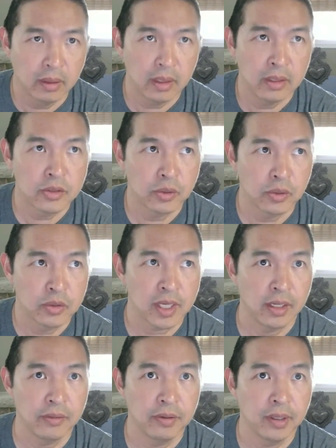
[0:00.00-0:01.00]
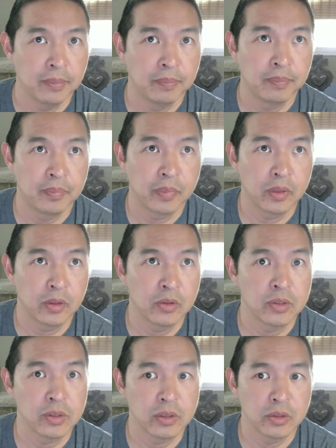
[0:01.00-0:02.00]
so there's kind of
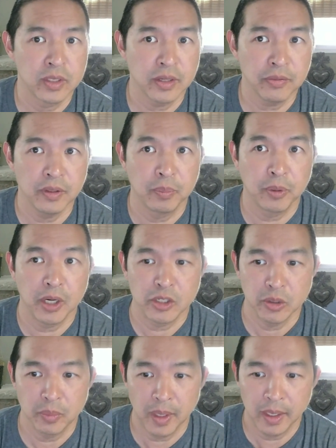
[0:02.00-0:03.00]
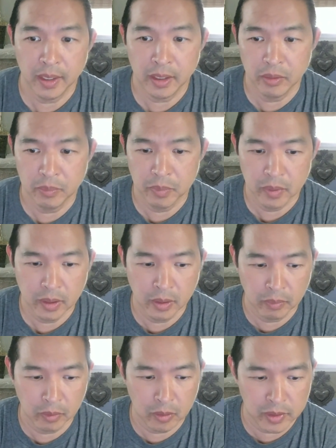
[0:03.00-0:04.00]
there's definitely pressure, right? Like
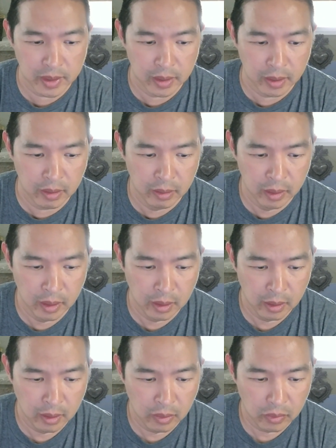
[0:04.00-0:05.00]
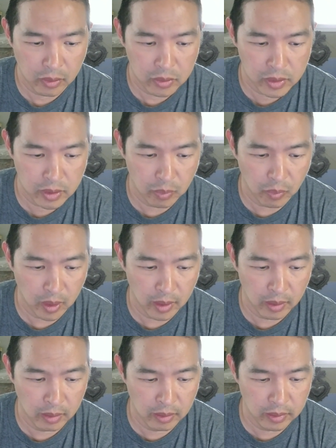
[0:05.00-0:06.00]
there's the
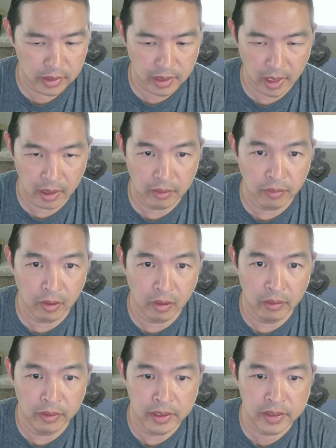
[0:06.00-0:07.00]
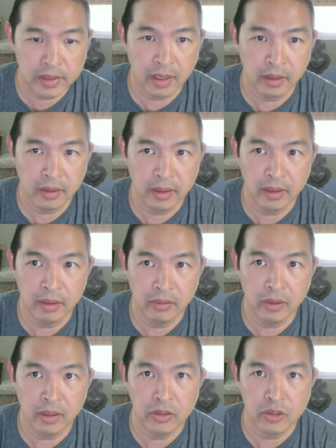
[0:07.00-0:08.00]
one side of all of this, like the
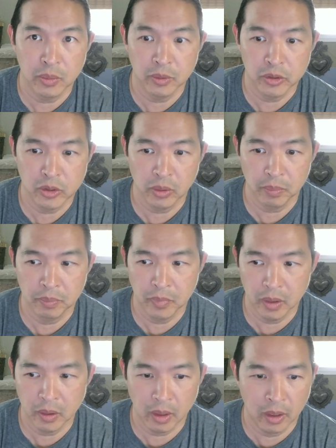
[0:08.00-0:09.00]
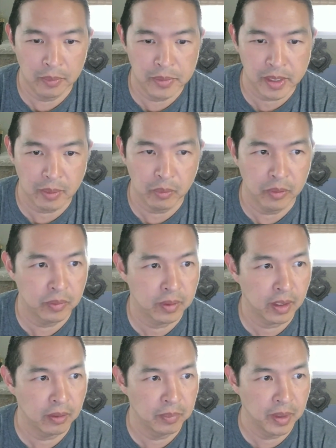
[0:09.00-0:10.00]
consumers who are upset with
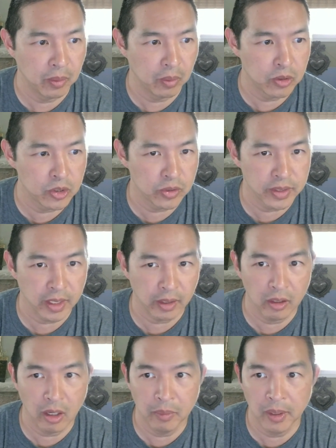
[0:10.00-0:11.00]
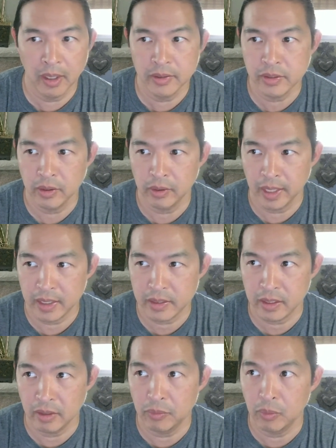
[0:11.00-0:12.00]
kind of big grocers like Loblaws and all that
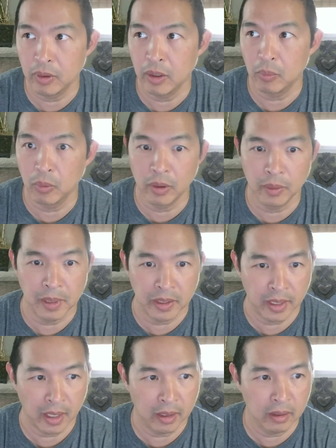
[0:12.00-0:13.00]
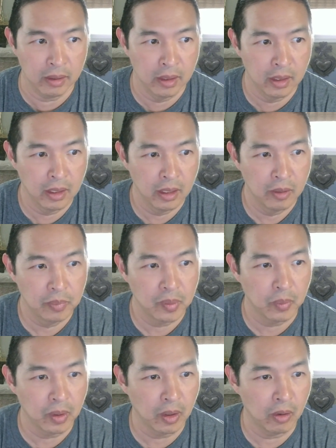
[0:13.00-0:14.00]
stuff. We're not worried about that, but
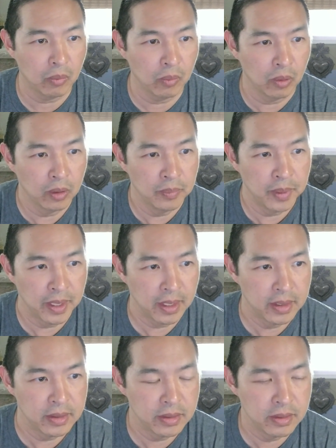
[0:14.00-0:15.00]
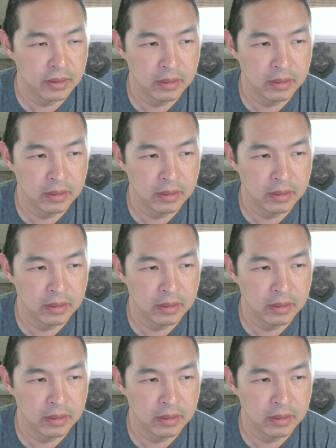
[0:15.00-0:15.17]
we are worried because,